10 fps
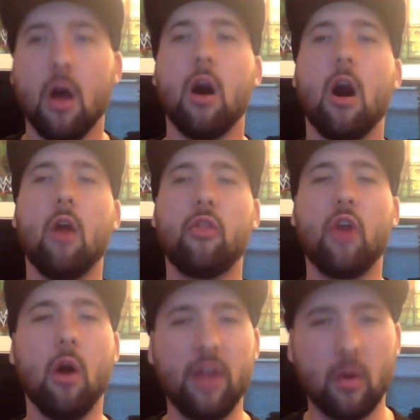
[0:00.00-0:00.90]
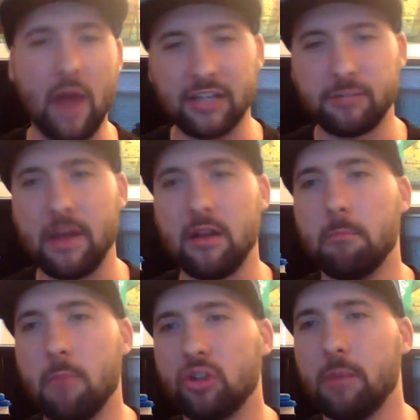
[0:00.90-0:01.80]
Although there has been
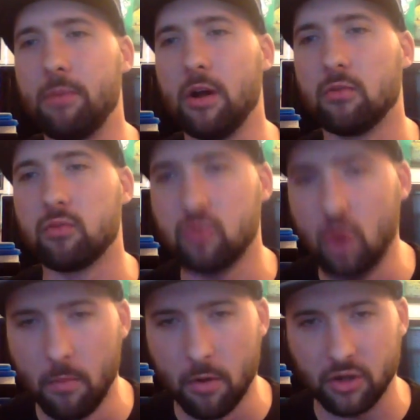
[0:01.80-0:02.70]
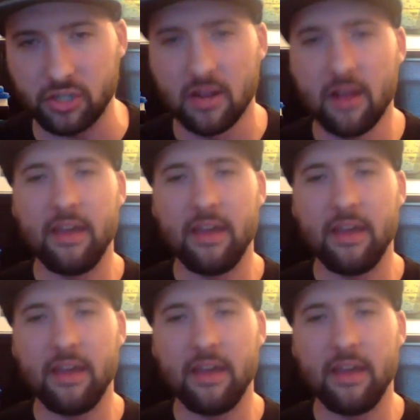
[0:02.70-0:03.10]
multiple rumors